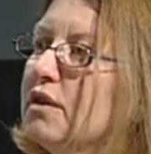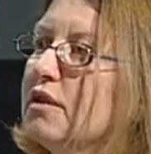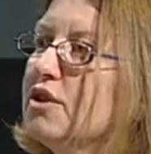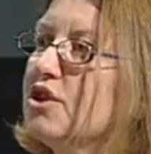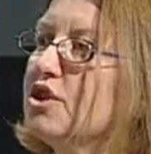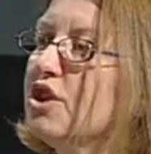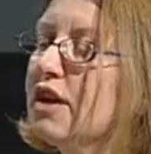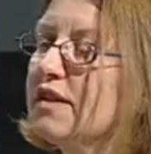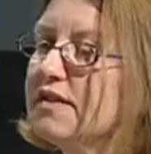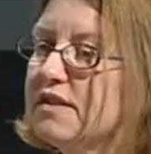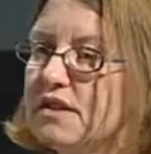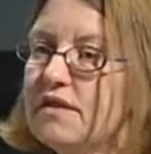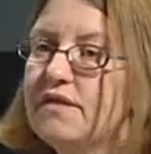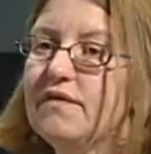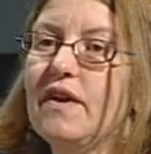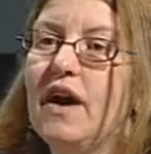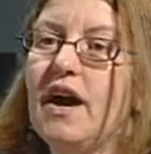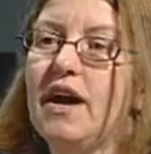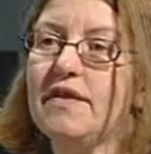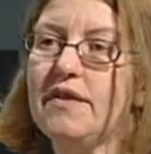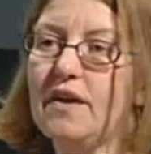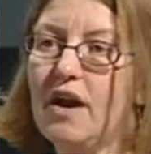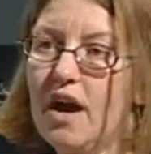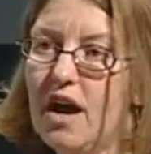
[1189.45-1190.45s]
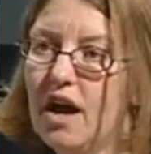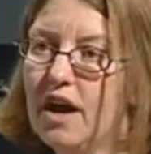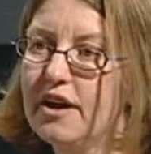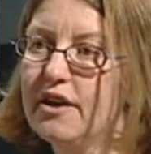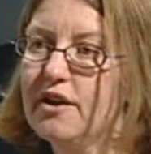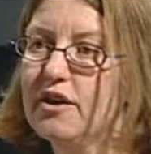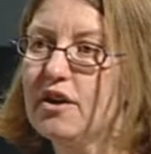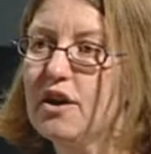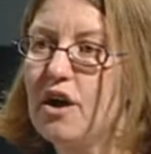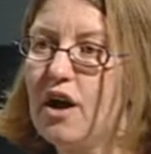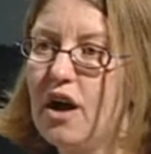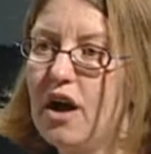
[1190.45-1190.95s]
justify the
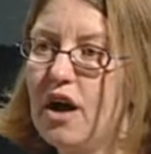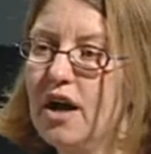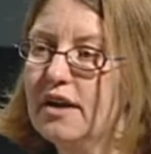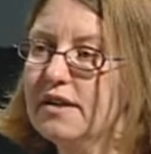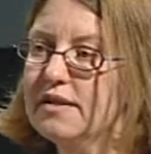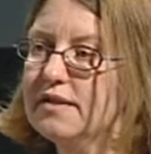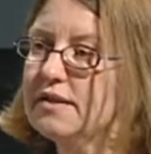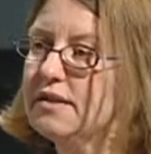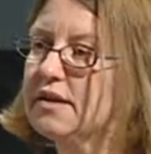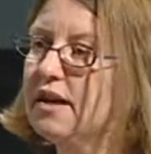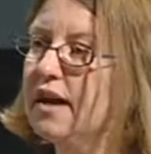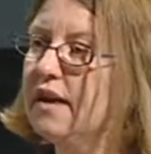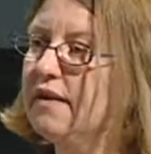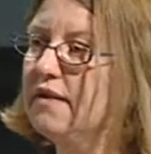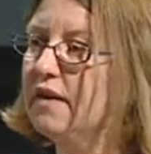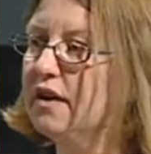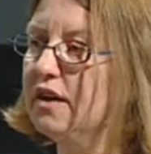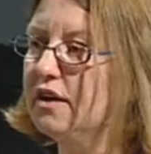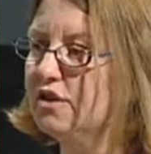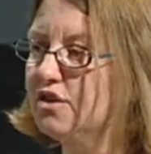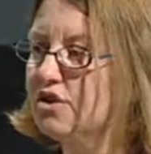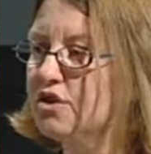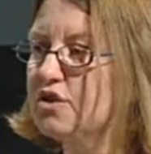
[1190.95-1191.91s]
higher costs and then